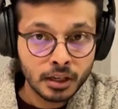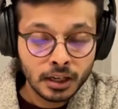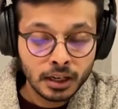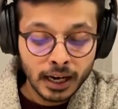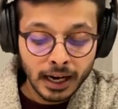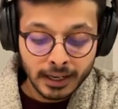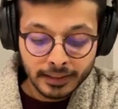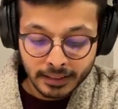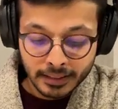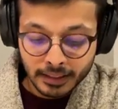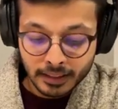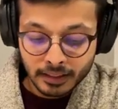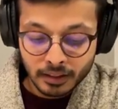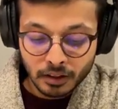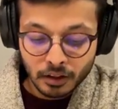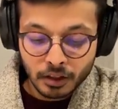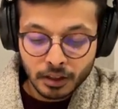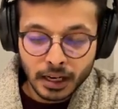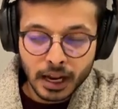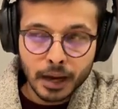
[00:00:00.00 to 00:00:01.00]
I think
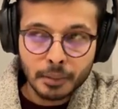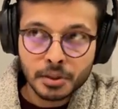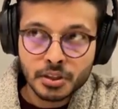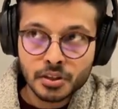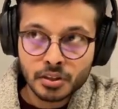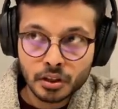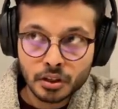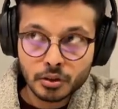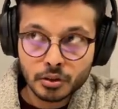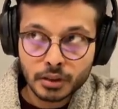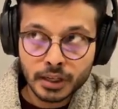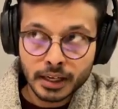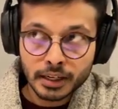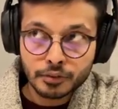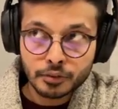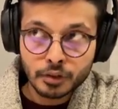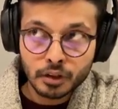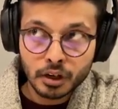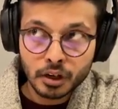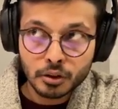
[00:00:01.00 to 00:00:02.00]
on Amazon you get it
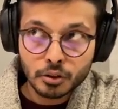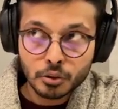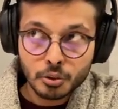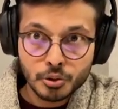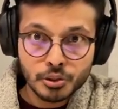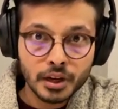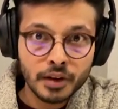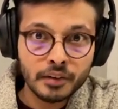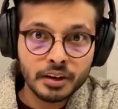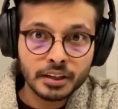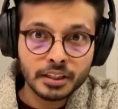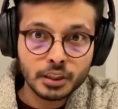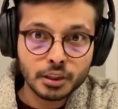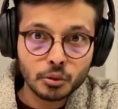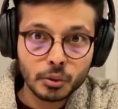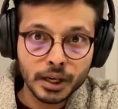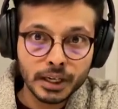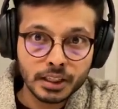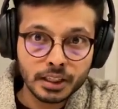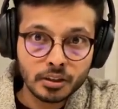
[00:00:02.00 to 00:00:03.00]
for around $270 to
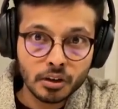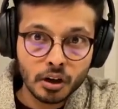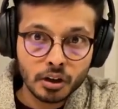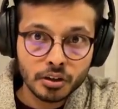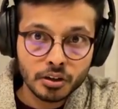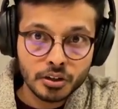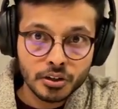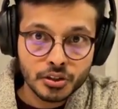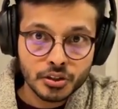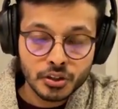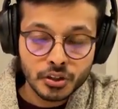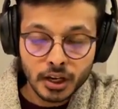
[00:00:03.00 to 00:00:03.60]
$80,